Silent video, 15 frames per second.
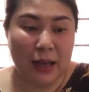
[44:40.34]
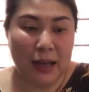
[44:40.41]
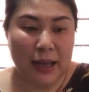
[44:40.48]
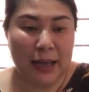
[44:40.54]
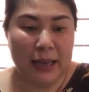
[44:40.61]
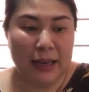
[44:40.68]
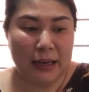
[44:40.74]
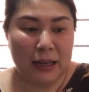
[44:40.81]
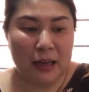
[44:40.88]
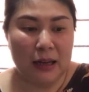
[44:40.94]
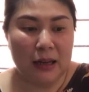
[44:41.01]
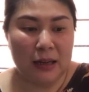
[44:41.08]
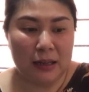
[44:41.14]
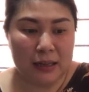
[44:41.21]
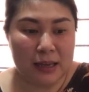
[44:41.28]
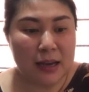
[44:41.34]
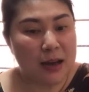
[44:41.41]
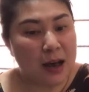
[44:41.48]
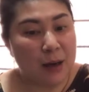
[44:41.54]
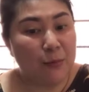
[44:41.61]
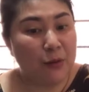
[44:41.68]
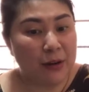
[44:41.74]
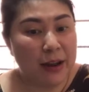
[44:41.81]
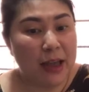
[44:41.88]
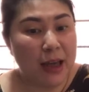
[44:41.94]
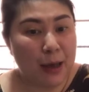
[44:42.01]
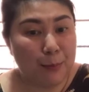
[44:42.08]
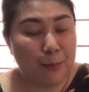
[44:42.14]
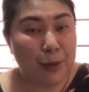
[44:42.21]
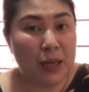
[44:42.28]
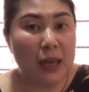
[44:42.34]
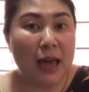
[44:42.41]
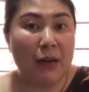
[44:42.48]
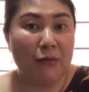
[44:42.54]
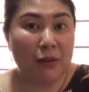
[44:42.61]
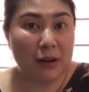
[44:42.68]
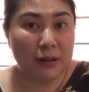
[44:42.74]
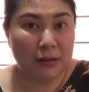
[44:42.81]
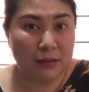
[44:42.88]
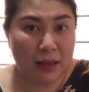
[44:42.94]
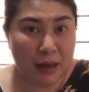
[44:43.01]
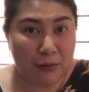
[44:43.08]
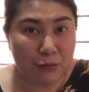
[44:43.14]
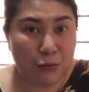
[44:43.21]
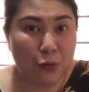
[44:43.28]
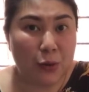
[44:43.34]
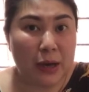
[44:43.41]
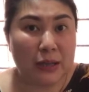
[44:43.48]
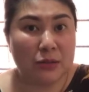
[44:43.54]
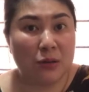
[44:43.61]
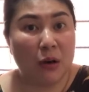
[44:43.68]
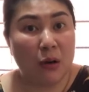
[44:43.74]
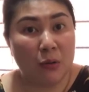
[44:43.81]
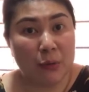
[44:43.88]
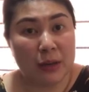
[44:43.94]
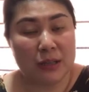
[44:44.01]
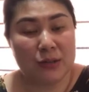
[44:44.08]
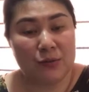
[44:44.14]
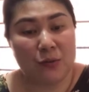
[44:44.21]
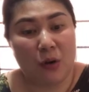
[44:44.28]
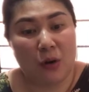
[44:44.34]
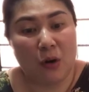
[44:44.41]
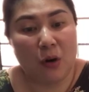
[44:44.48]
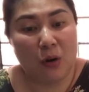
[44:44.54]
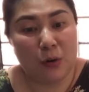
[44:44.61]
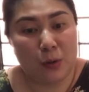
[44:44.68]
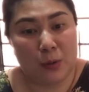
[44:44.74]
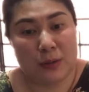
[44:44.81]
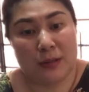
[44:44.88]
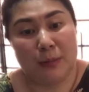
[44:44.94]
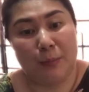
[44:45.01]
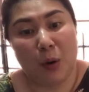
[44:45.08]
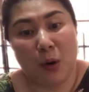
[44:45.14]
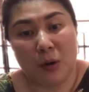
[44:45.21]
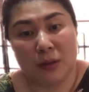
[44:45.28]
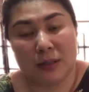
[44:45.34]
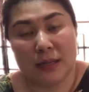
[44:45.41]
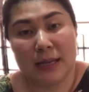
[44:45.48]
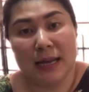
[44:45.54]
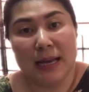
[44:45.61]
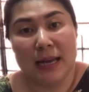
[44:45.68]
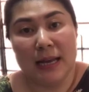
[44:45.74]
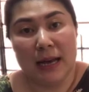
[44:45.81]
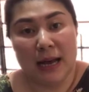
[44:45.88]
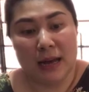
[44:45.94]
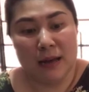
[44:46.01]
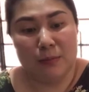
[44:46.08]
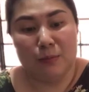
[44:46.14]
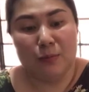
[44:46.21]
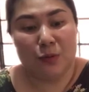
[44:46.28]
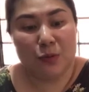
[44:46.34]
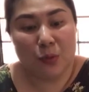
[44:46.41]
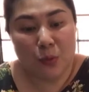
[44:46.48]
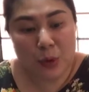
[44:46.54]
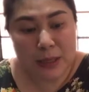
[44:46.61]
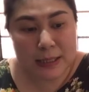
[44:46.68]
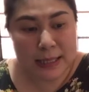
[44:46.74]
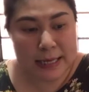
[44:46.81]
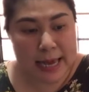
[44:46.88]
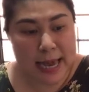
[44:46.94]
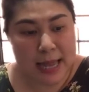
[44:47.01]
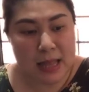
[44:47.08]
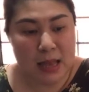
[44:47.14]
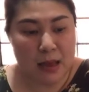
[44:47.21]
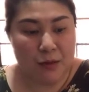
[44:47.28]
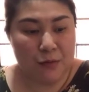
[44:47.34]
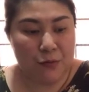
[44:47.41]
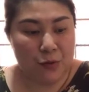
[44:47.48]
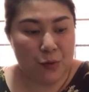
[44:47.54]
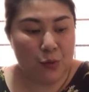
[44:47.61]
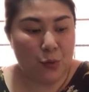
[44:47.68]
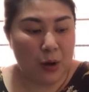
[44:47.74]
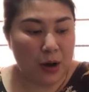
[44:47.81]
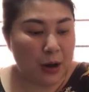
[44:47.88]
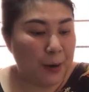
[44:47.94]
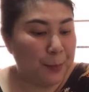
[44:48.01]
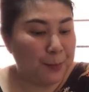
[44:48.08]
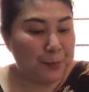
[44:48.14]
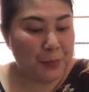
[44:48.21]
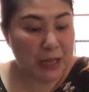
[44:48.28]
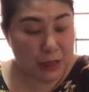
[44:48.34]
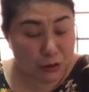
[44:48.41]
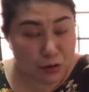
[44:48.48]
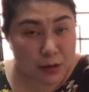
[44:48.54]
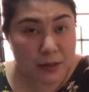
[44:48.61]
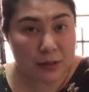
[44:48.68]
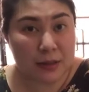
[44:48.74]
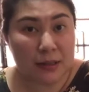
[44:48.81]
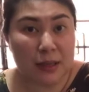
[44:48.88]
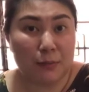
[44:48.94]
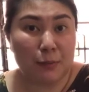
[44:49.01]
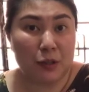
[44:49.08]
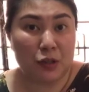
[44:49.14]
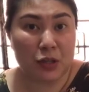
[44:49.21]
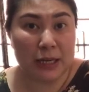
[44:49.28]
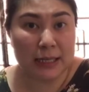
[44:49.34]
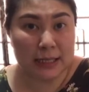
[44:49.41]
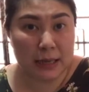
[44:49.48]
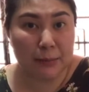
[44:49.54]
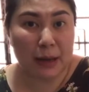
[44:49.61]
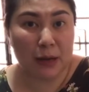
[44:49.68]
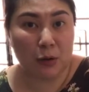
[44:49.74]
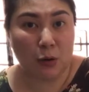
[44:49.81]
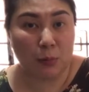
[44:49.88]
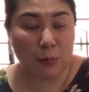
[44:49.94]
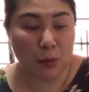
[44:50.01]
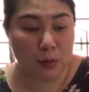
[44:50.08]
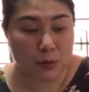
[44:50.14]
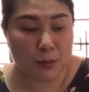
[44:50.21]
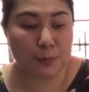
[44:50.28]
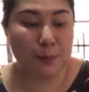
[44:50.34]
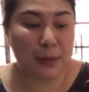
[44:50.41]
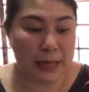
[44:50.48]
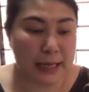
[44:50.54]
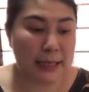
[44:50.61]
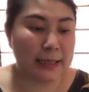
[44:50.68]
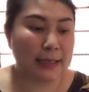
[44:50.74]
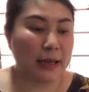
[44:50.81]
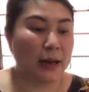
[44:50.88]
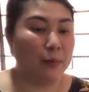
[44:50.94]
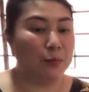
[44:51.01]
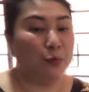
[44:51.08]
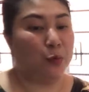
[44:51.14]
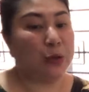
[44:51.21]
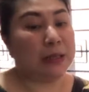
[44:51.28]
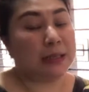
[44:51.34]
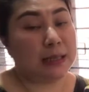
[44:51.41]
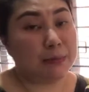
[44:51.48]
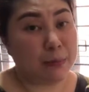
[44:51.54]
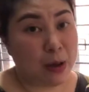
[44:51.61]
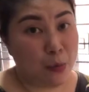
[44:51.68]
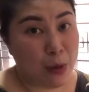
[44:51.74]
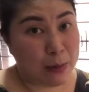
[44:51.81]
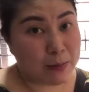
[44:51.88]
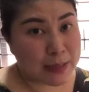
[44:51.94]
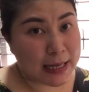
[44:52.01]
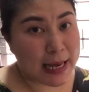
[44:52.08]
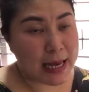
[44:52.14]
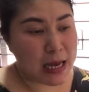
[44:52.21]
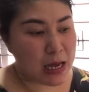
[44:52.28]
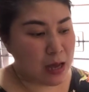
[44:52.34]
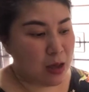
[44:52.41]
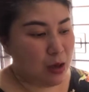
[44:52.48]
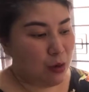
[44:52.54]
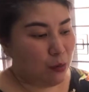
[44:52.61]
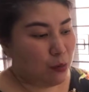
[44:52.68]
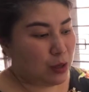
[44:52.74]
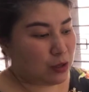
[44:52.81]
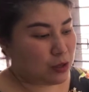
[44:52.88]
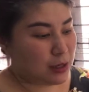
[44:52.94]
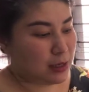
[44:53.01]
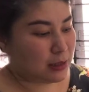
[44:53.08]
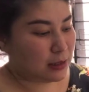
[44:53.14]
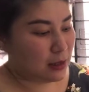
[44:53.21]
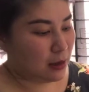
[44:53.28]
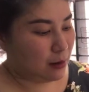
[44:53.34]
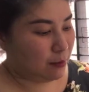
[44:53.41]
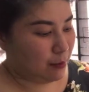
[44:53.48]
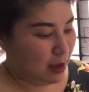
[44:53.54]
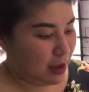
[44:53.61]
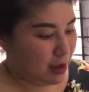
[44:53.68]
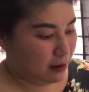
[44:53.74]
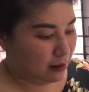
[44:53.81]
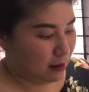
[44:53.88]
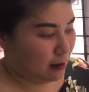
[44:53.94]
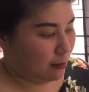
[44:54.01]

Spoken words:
And yeah, I'm very happy and very thankful as always for all your support. So once again, if you are interested in purchasing my cookbooks, please visit my website, which is at